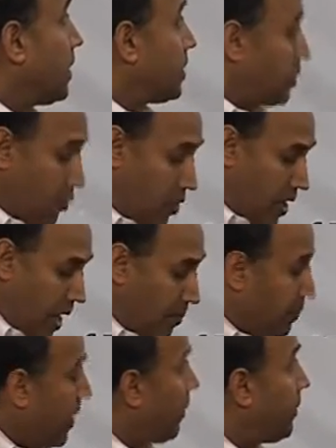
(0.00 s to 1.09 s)
So, what
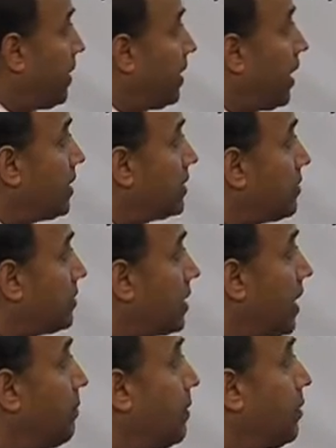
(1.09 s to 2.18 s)
hap happened as
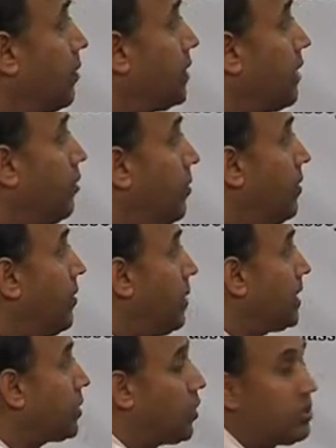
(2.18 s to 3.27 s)
some people they will be very
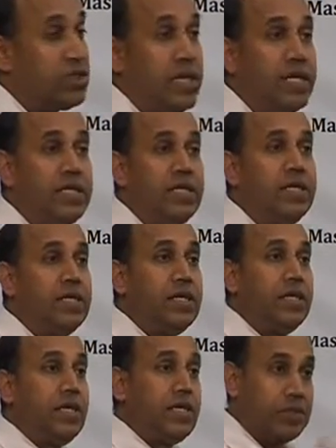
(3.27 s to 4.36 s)
much concerned.
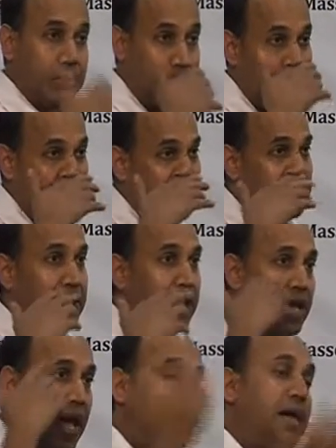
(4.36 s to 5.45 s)
So,
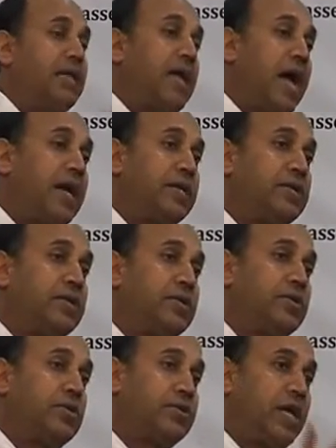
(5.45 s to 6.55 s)
among that
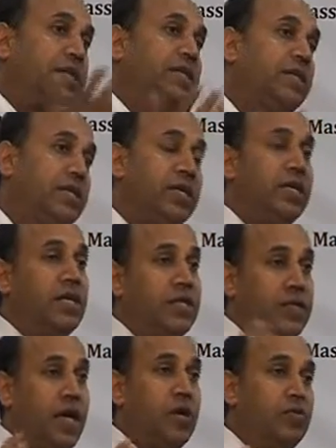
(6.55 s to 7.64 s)
society
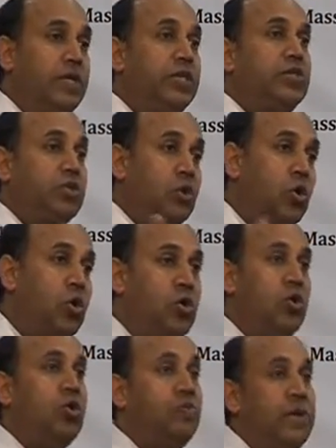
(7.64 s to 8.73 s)
there will be slow
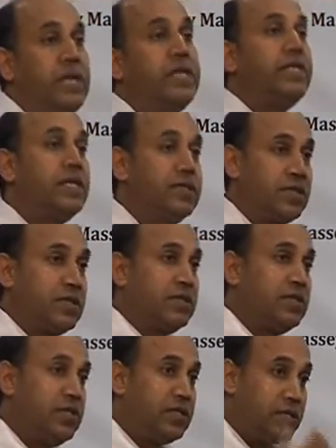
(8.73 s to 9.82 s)
penetration
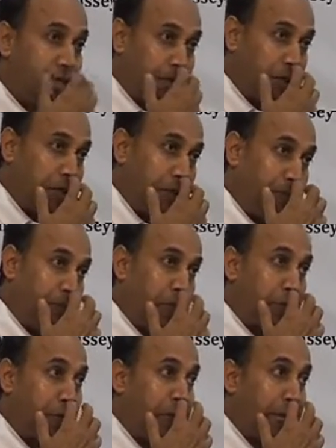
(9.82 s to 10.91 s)
is not it because if people
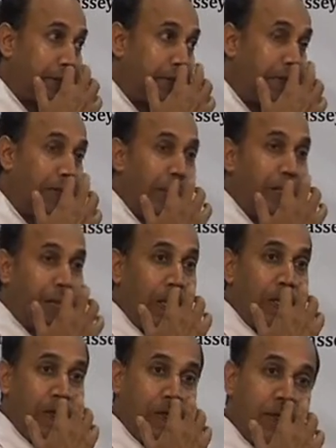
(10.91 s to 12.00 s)
do not accept
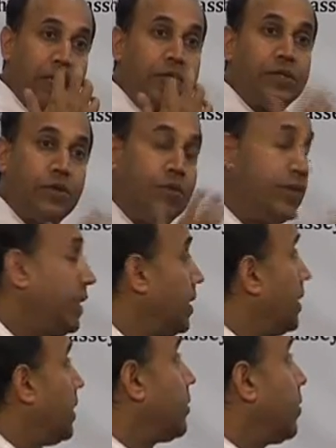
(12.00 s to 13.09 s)
then it will be
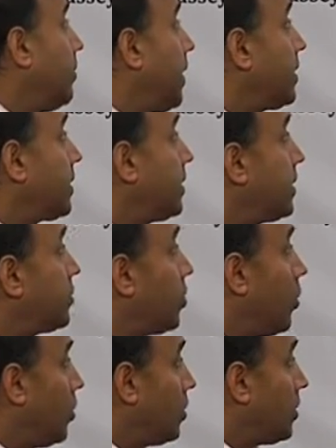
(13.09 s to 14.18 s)
it will make the thing slow.